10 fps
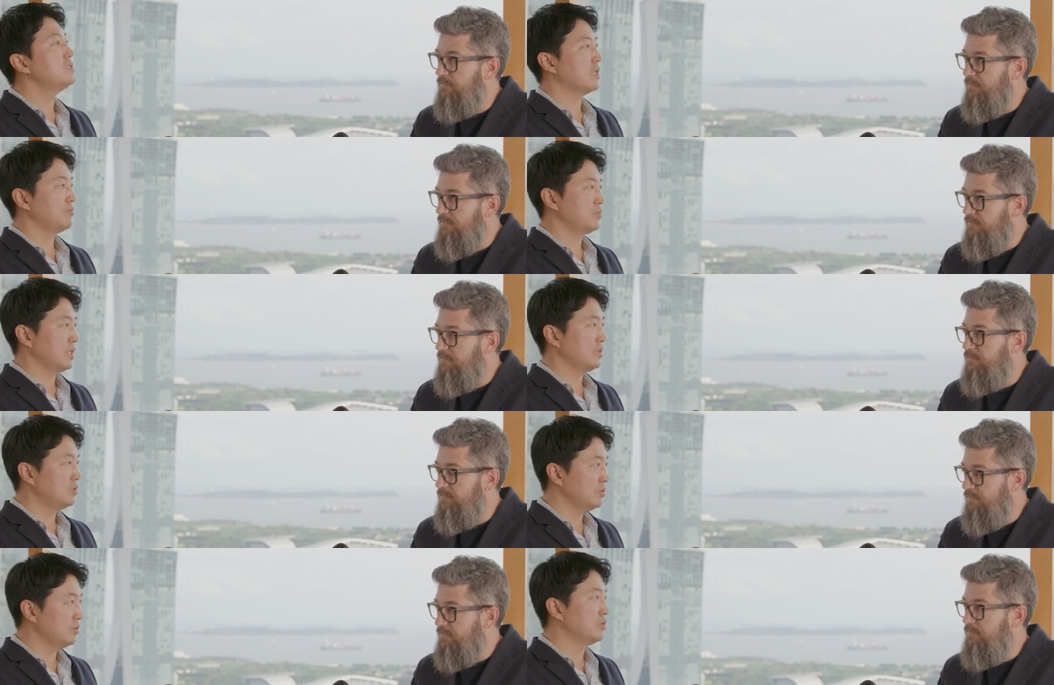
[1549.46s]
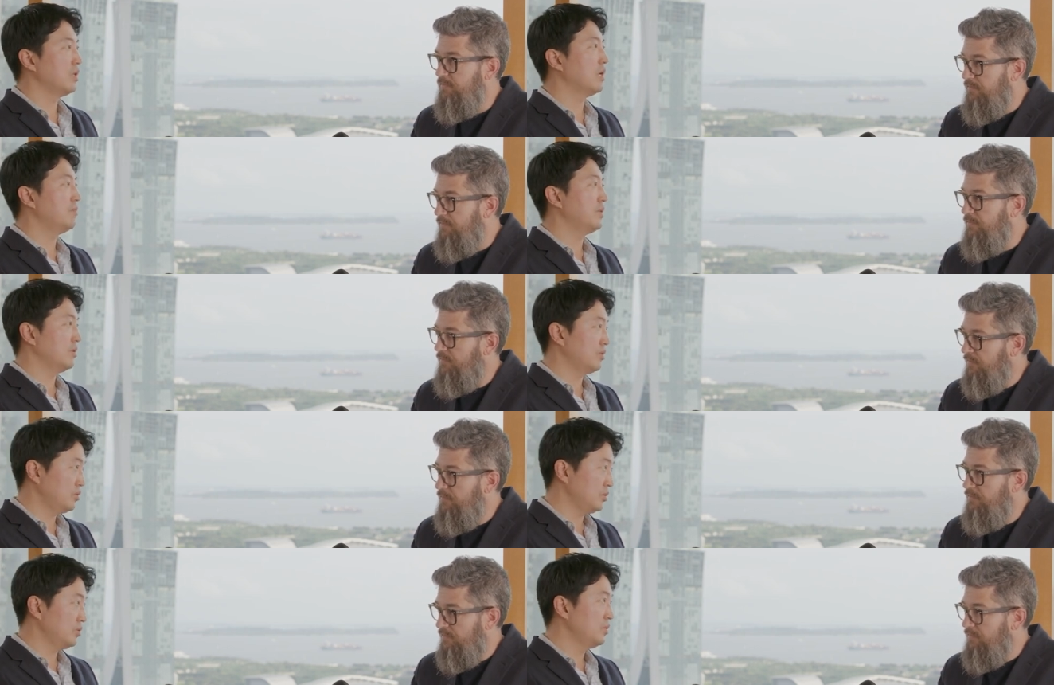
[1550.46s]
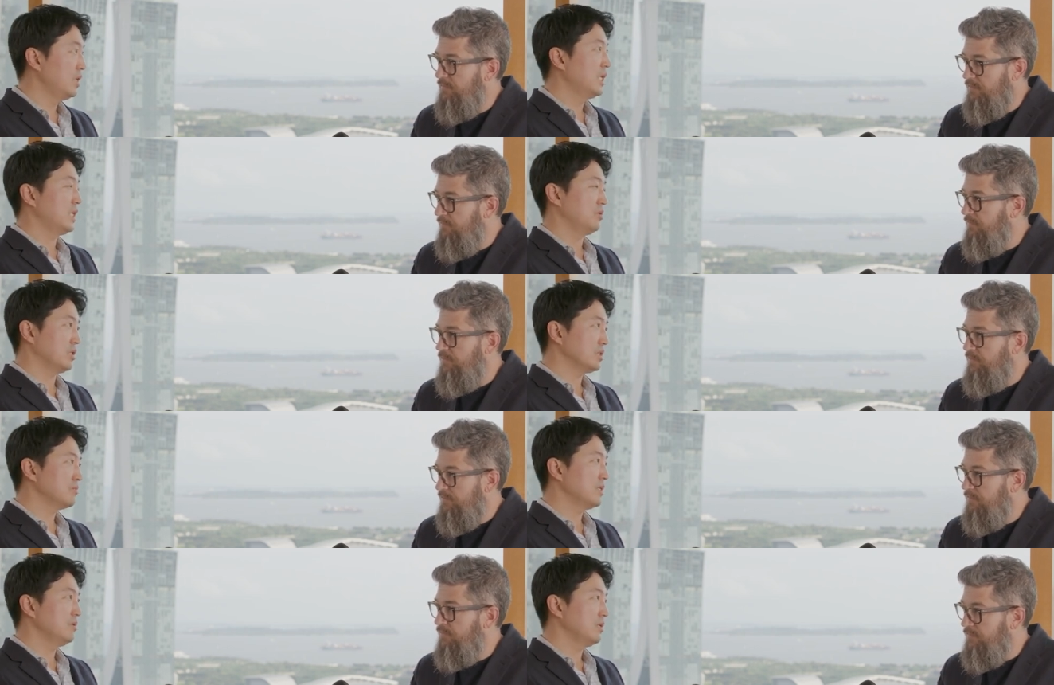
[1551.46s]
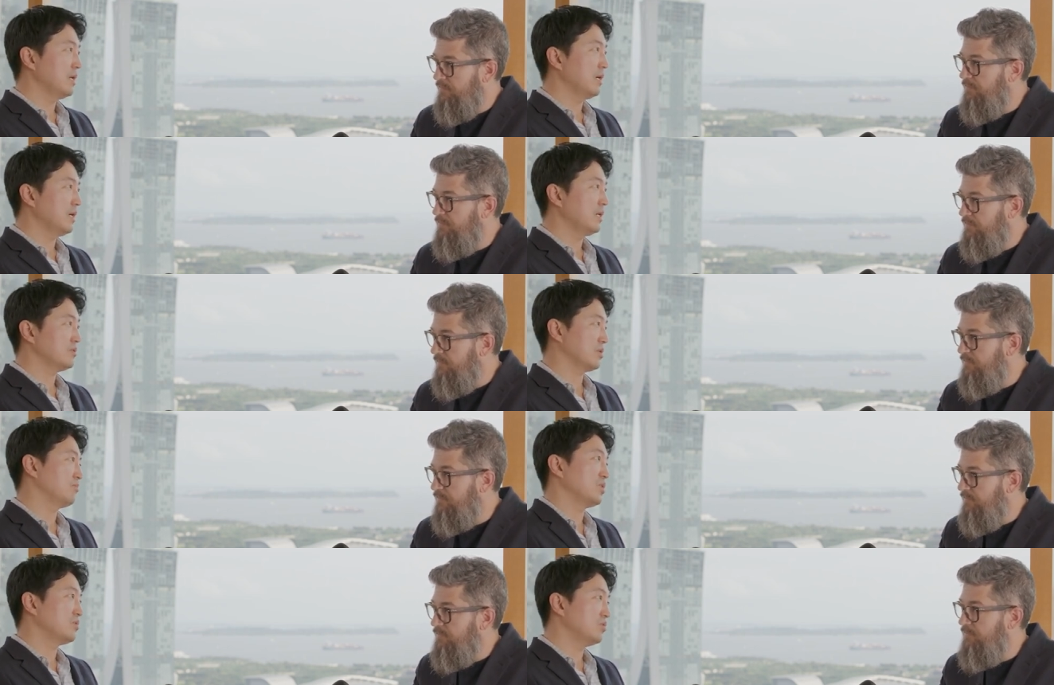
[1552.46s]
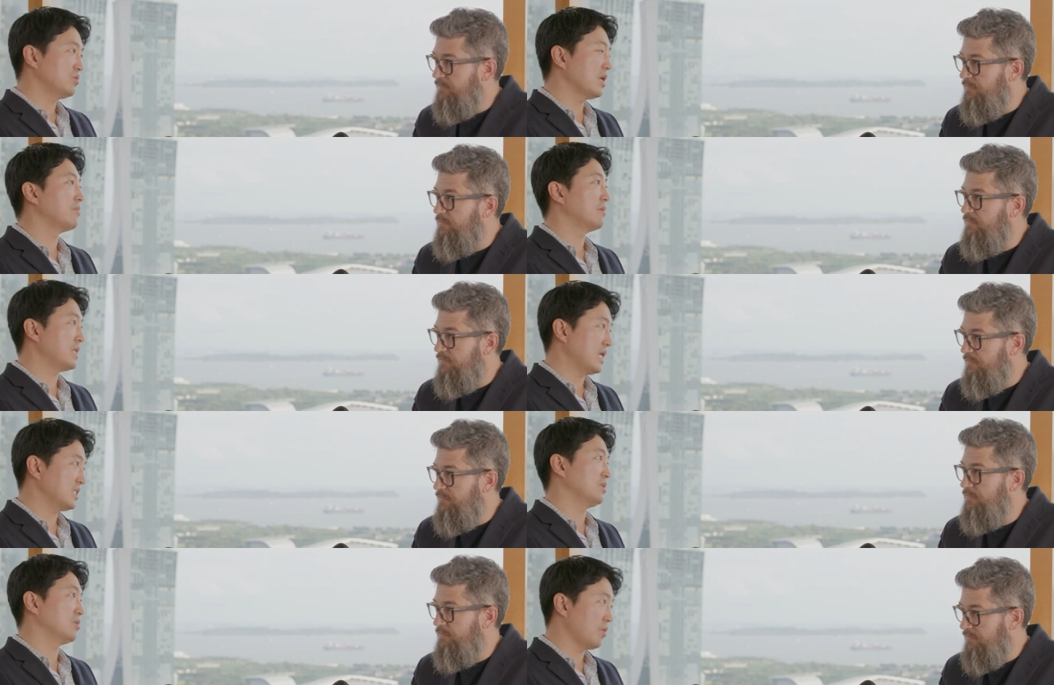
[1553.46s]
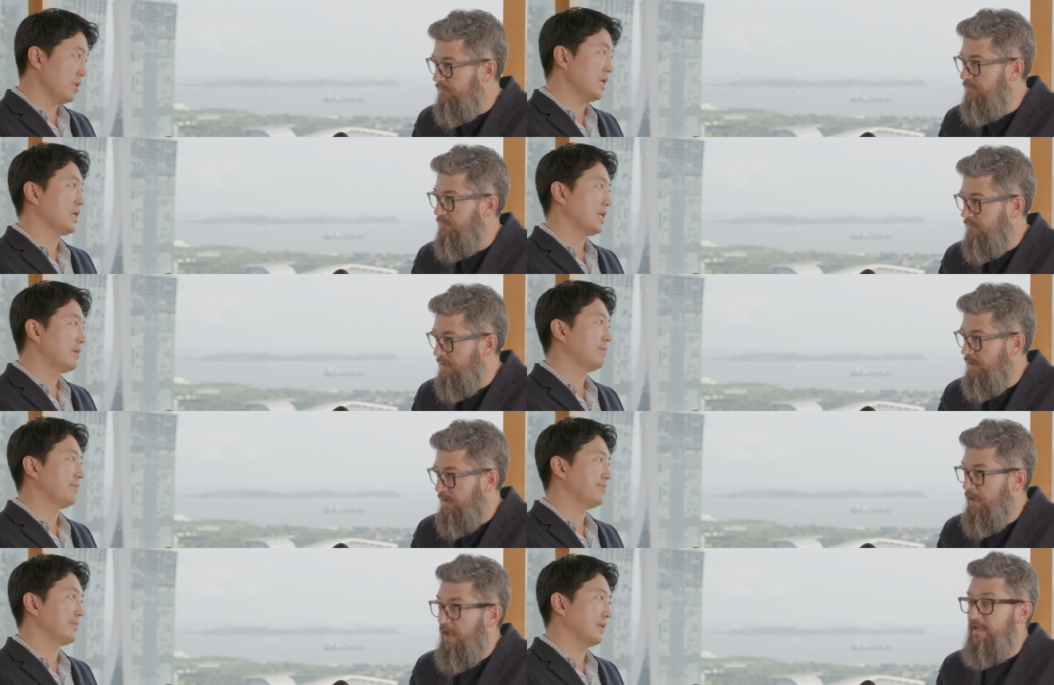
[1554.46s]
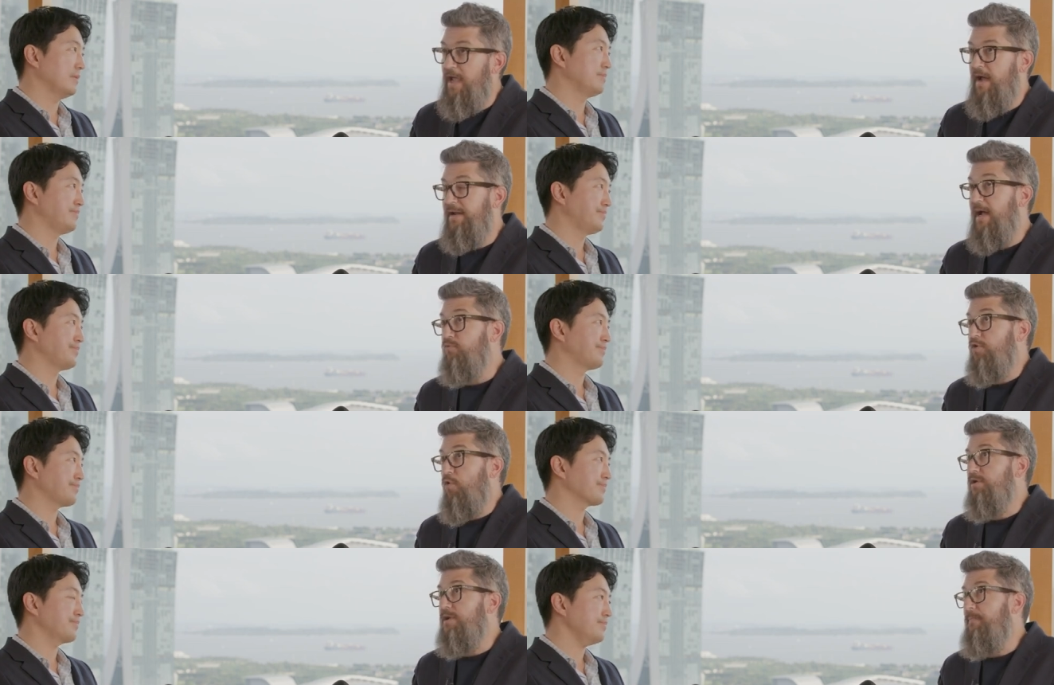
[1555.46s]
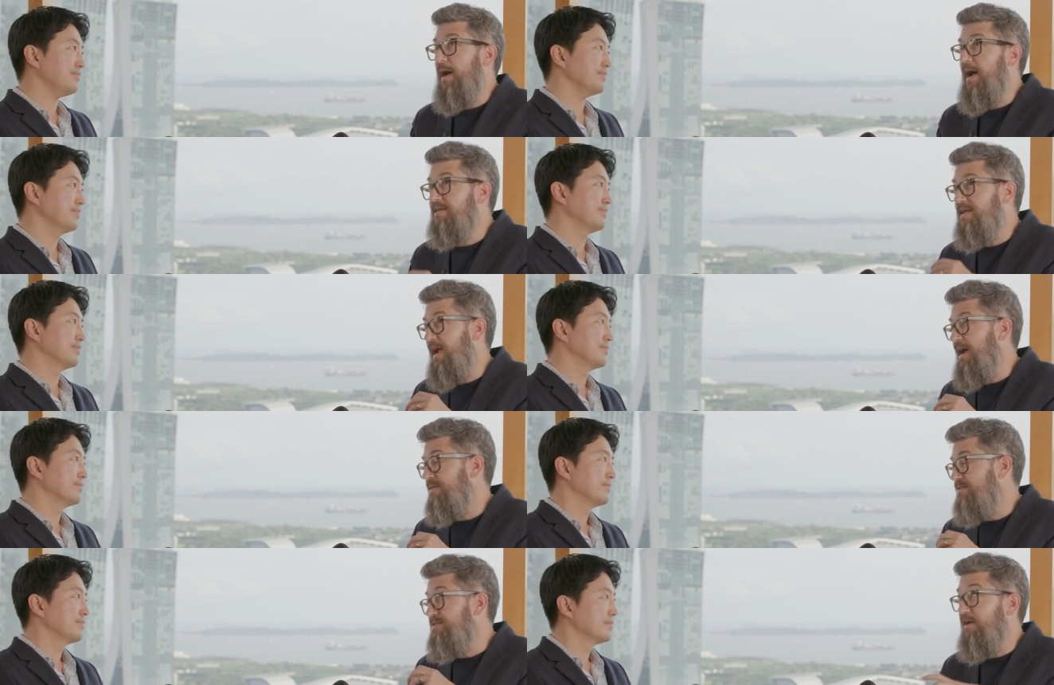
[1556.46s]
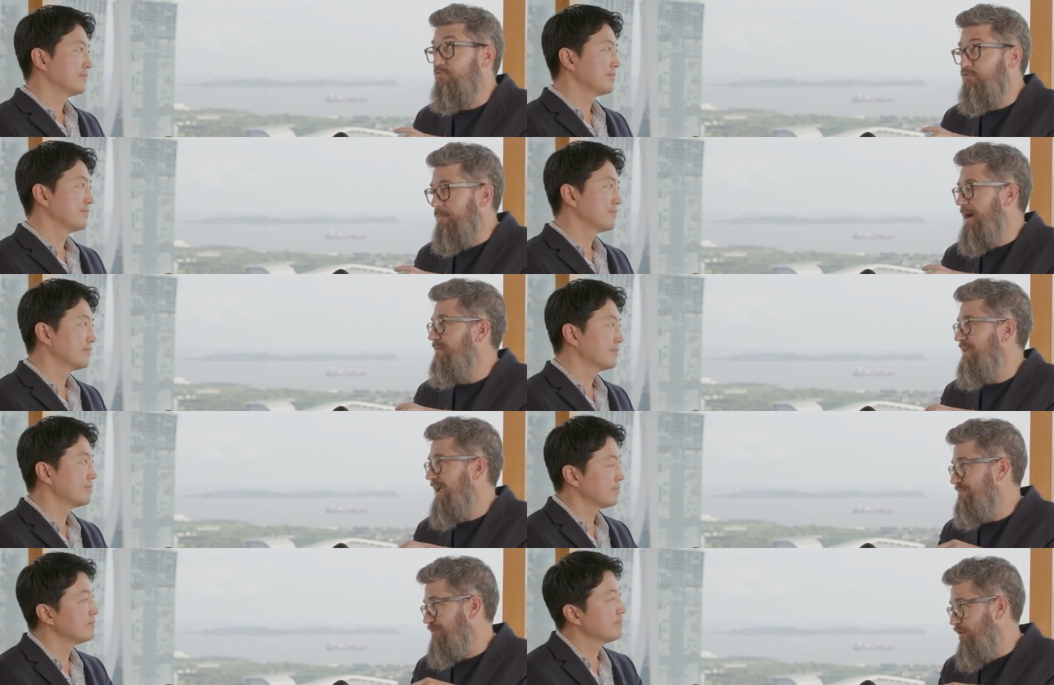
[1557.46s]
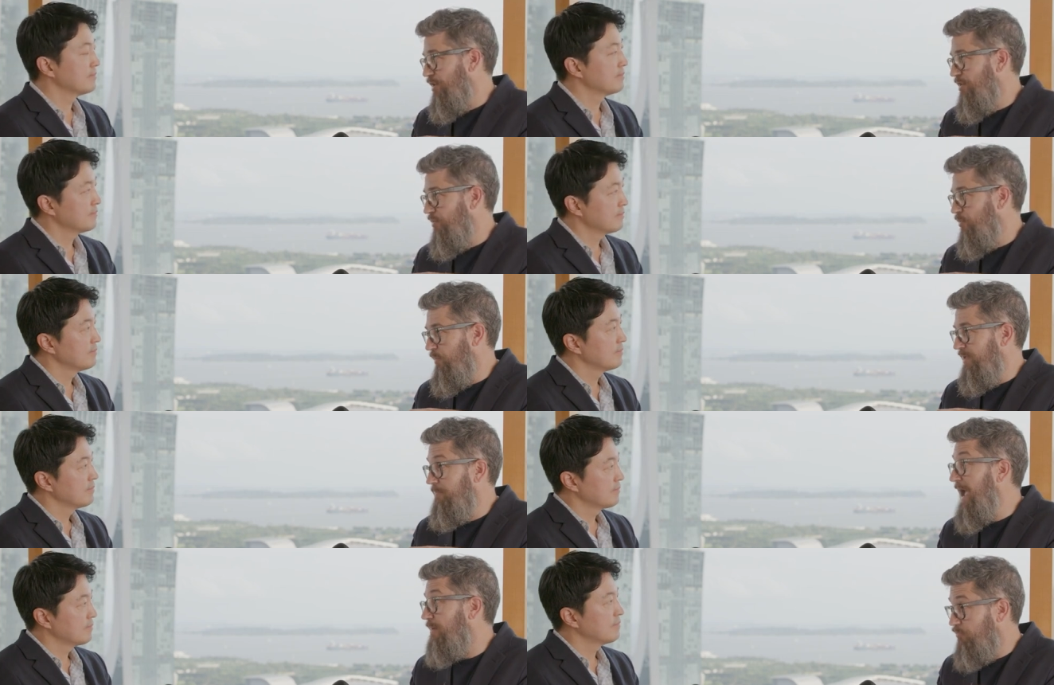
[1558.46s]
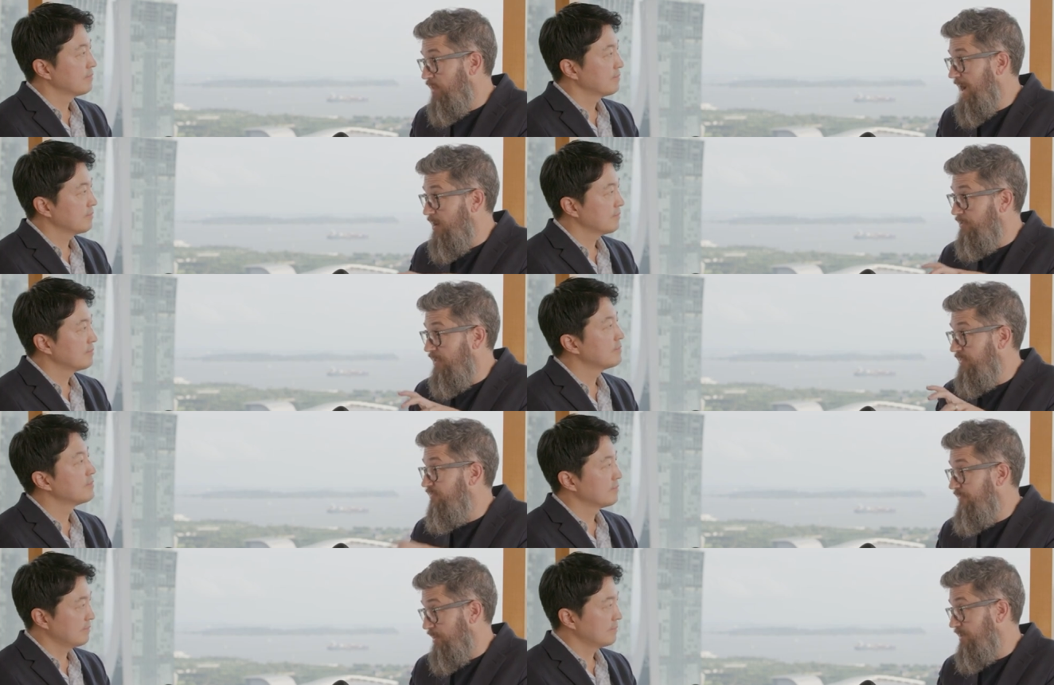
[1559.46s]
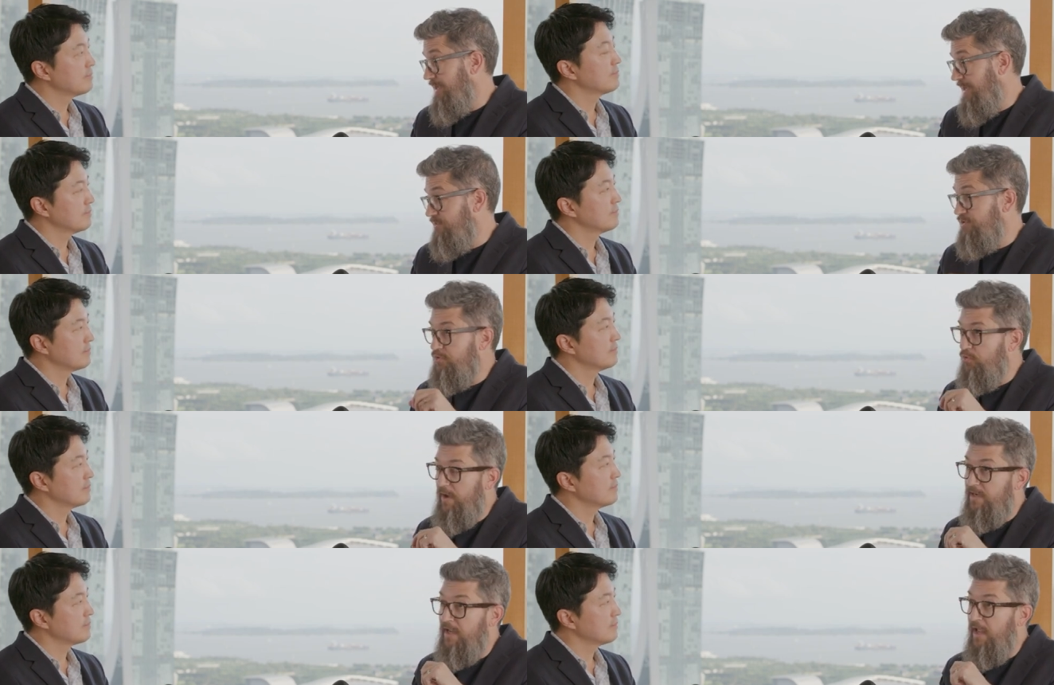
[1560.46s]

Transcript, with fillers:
Speaker 1: subject to uh, Pillar 2 adjustment, uh, subject to top-up tax in Korea.
Speaker 2: yeah, and I recorded a podcast several podcasts ago with Pat Brown on this very issue, and